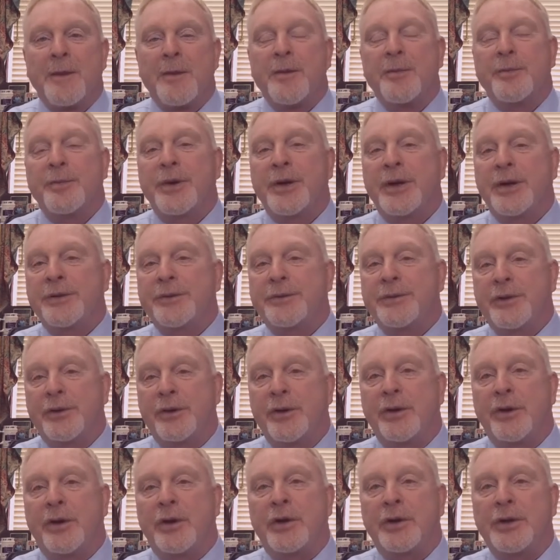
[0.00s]
but the
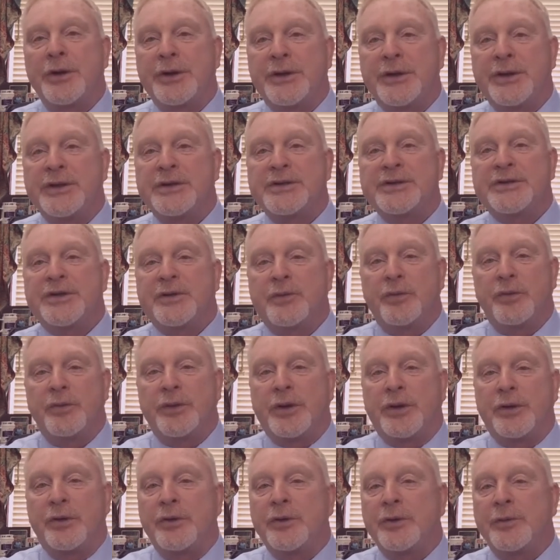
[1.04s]
law is that
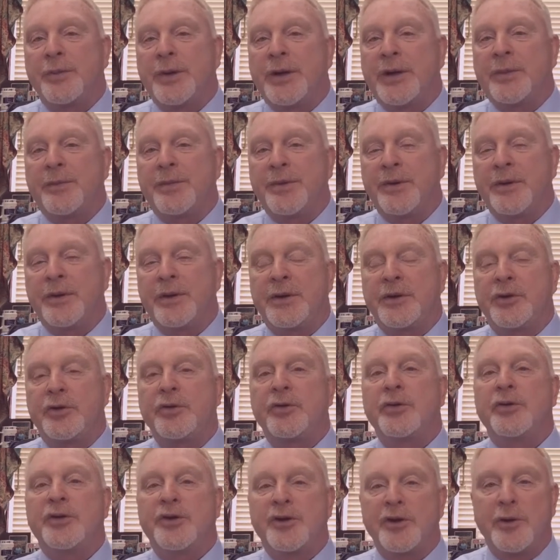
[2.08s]
we're a look-back period
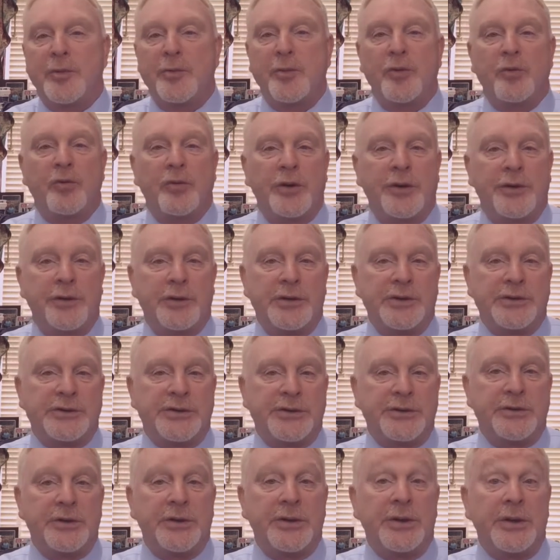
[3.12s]
to determine whether it's
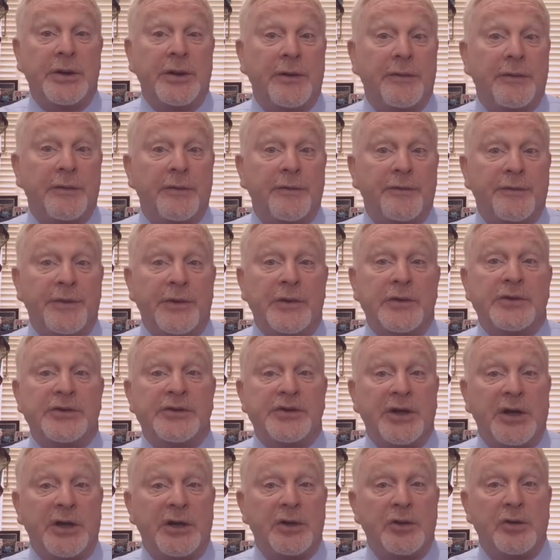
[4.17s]
a
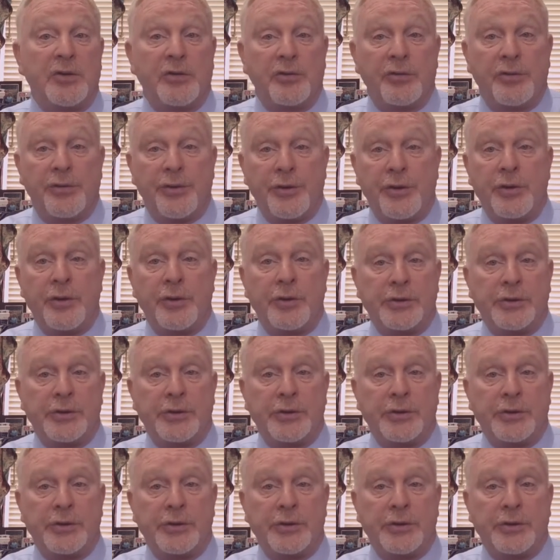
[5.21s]
first, second, or third, or